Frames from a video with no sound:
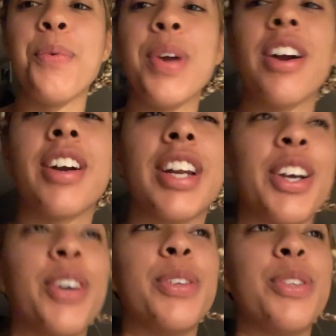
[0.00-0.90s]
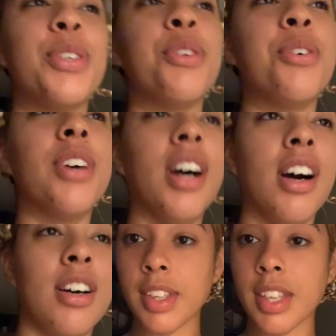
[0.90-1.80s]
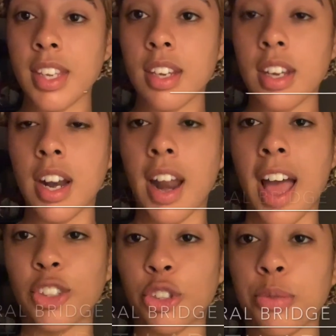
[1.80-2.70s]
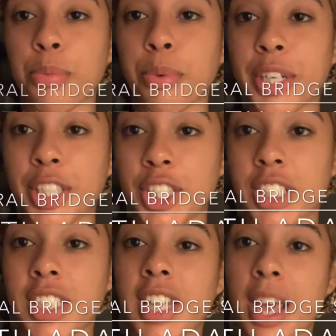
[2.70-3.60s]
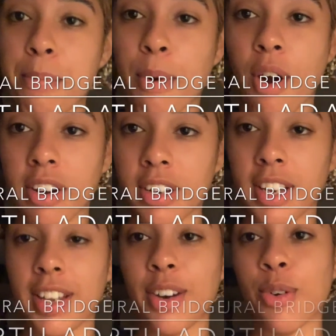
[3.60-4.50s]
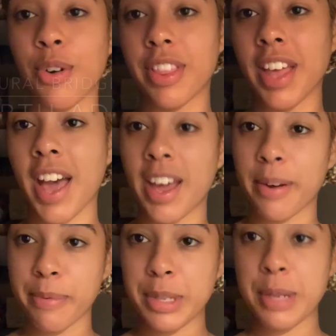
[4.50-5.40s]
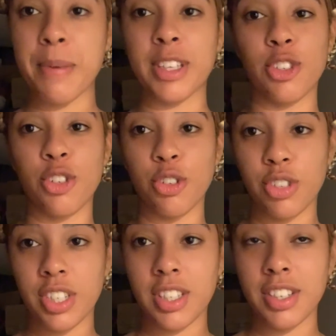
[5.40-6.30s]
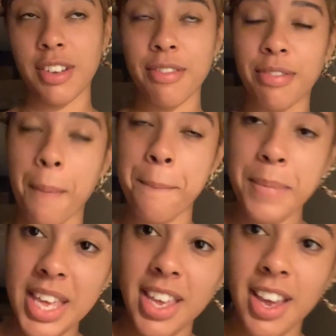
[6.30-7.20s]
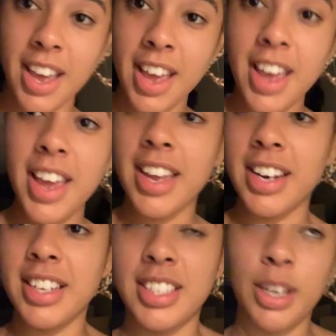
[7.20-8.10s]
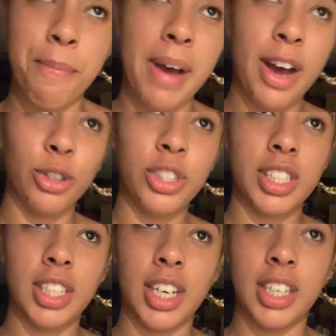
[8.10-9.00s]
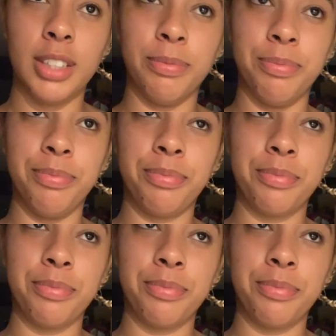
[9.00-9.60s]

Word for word: we are gonna go to um, natural bridge state park in north adams massachusetts from me it is about um,